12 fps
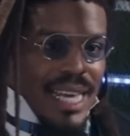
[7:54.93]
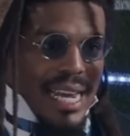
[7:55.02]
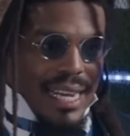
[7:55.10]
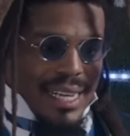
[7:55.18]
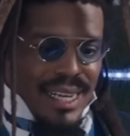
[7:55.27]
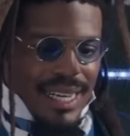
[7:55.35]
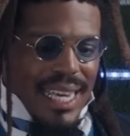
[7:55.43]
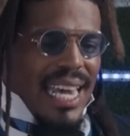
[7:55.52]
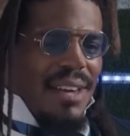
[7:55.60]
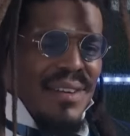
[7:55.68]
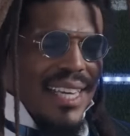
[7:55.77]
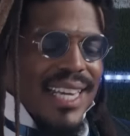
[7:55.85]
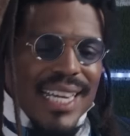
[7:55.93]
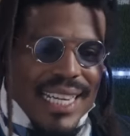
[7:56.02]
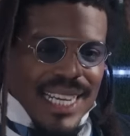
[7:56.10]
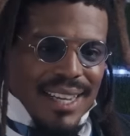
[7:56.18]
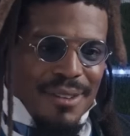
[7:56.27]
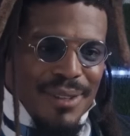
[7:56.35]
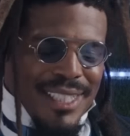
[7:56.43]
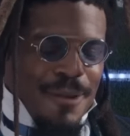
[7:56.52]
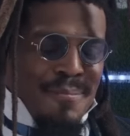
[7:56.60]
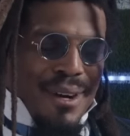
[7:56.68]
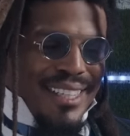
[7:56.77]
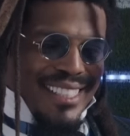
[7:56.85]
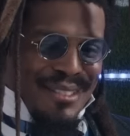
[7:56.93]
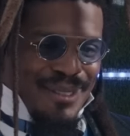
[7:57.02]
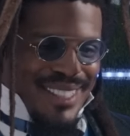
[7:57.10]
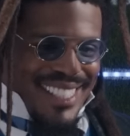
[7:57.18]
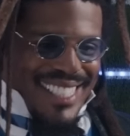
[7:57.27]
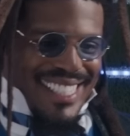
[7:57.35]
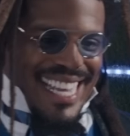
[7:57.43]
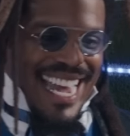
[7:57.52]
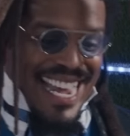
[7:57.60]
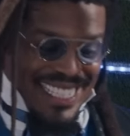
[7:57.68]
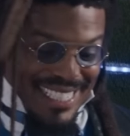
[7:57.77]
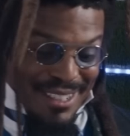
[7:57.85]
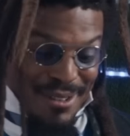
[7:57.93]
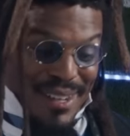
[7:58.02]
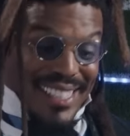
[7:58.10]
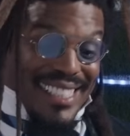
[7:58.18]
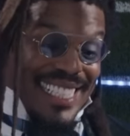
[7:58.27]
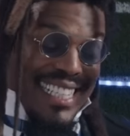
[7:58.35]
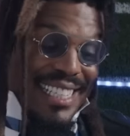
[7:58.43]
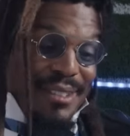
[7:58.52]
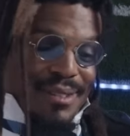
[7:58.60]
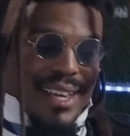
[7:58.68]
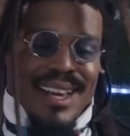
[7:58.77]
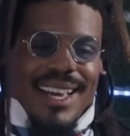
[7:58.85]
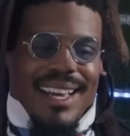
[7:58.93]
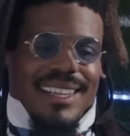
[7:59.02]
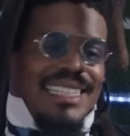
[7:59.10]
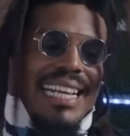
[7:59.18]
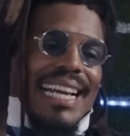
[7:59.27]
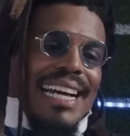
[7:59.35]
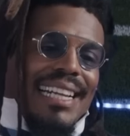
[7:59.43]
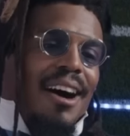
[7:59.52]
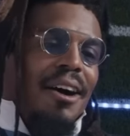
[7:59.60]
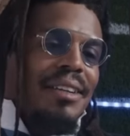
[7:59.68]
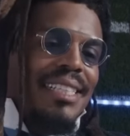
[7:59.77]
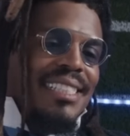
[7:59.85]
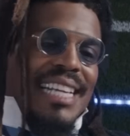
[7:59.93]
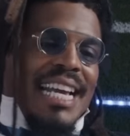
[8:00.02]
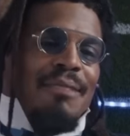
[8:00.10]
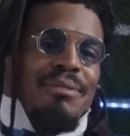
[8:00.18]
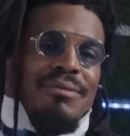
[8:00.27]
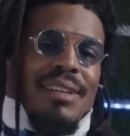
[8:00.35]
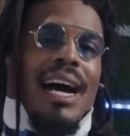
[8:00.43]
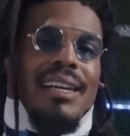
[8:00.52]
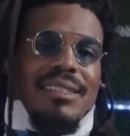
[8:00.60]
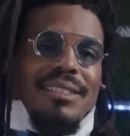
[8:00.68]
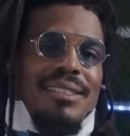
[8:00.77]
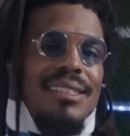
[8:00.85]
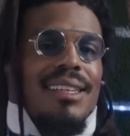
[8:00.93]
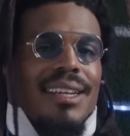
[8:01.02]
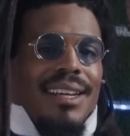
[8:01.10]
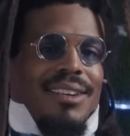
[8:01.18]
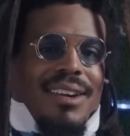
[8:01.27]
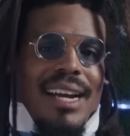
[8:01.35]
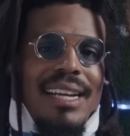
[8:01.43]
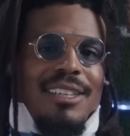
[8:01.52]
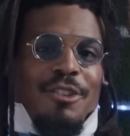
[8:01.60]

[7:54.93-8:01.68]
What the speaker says: like, Kevin King was the person who was just asking the question to do. They got all these names of doctors, right?